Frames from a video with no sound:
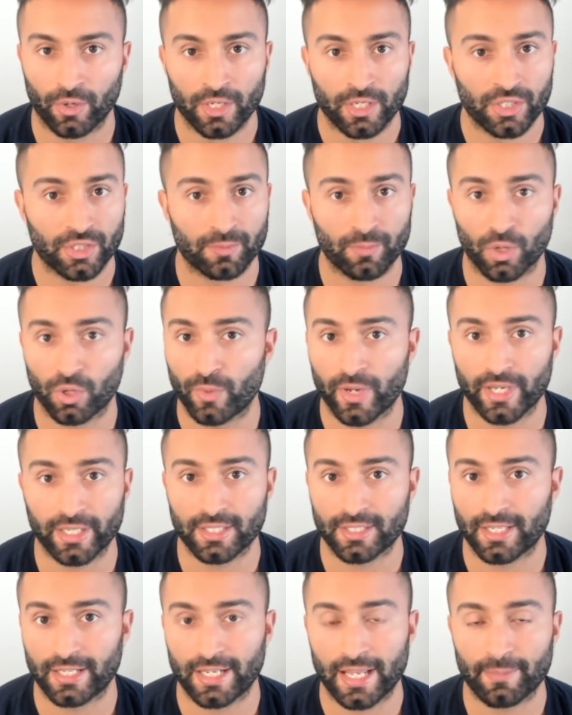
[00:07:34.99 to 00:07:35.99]
smoke weed to
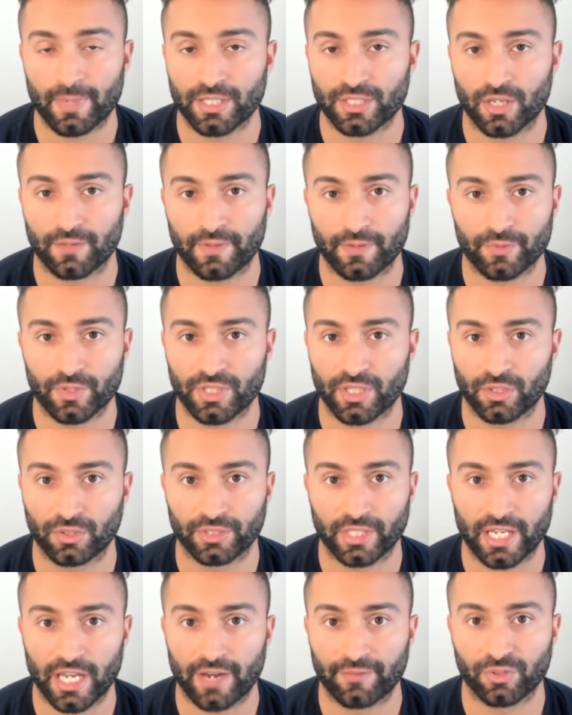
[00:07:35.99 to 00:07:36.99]
sedate myself every single
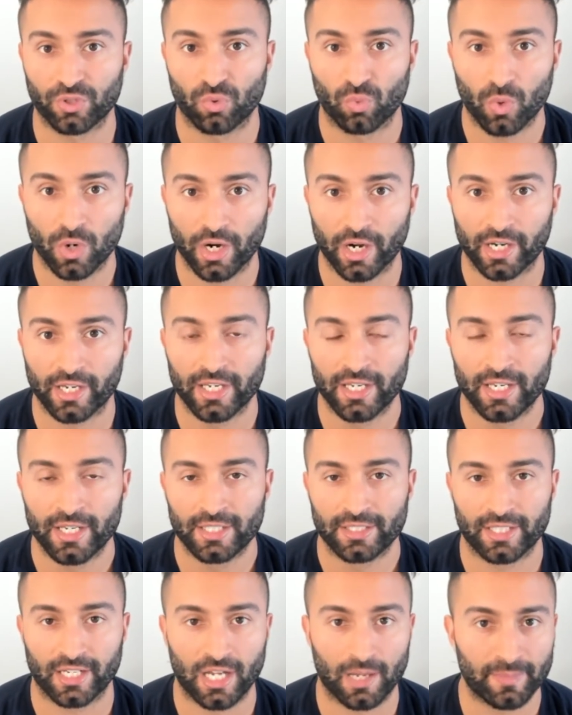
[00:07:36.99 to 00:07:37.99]
day after work
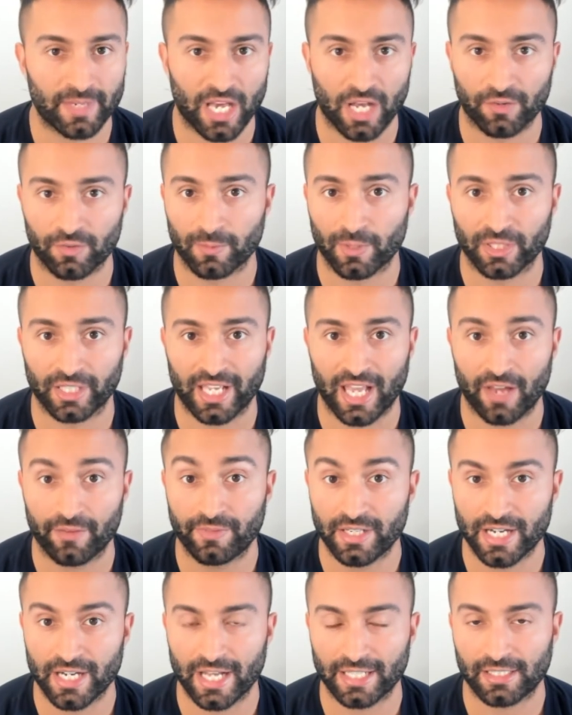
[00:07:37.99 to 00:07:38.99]
to come down from all the
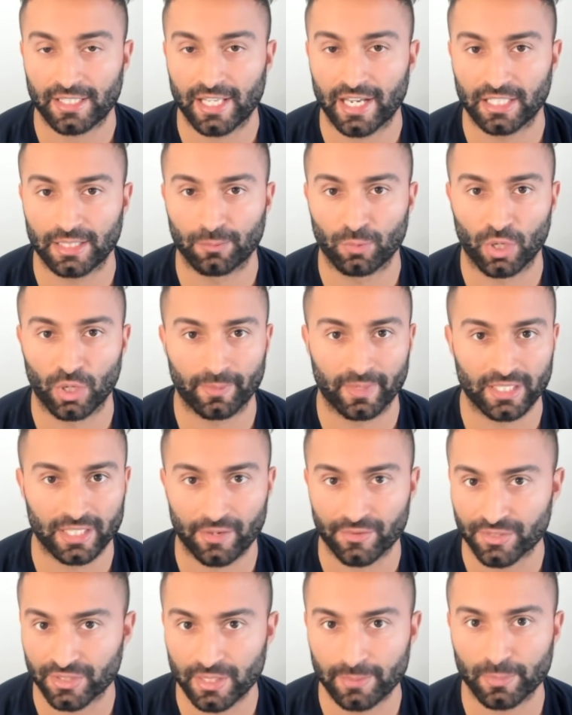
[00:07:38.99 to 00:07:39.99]
caffeine I had to take in the morning because I
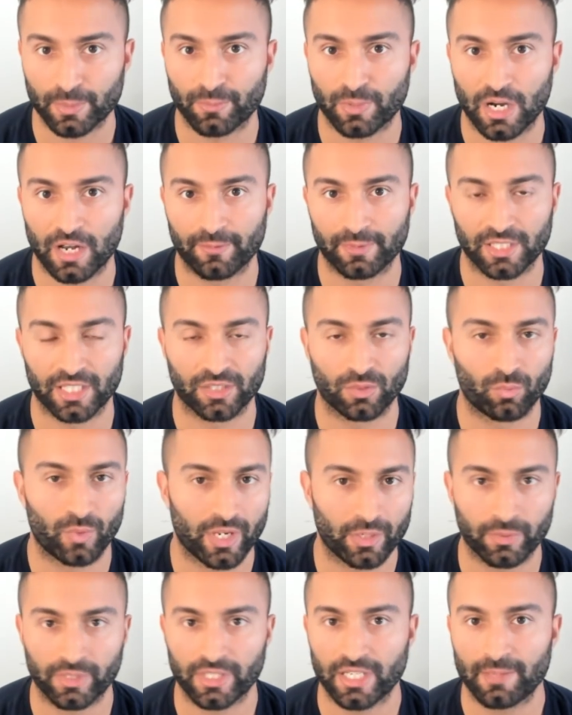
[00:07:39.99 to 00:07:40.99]
was sleep deprived. But then the
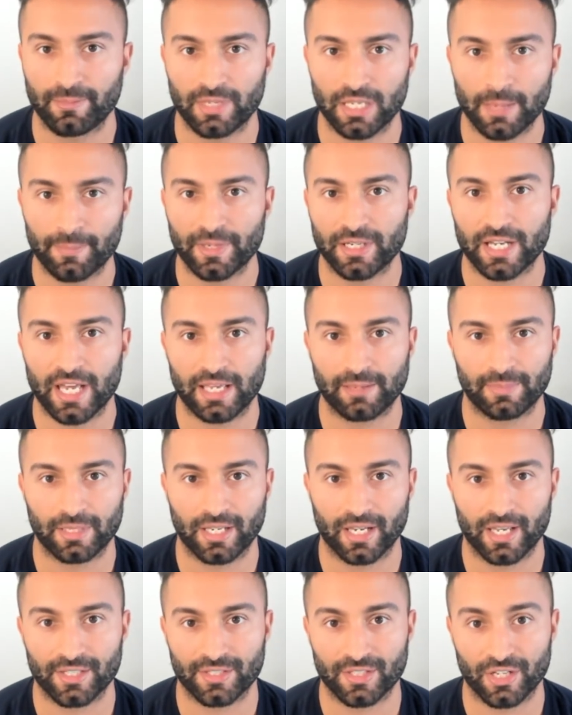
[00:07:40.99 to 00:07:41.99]
weed would keep me up at night
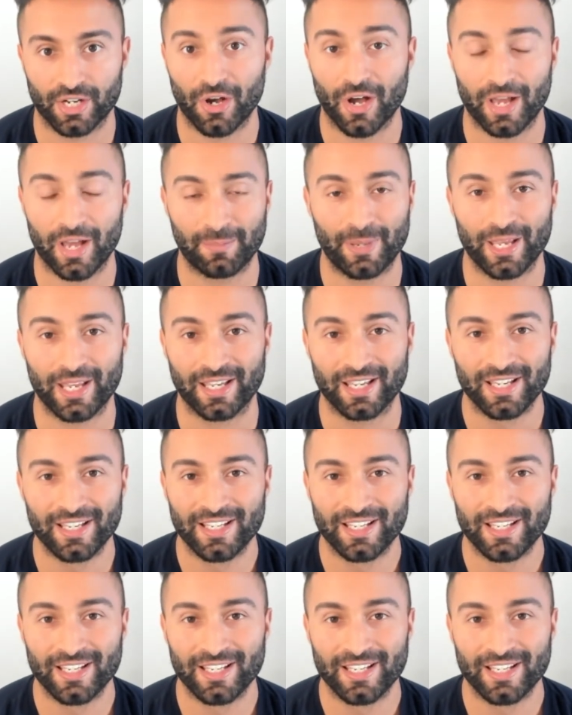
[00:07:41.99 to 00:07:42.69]
because, I'd be,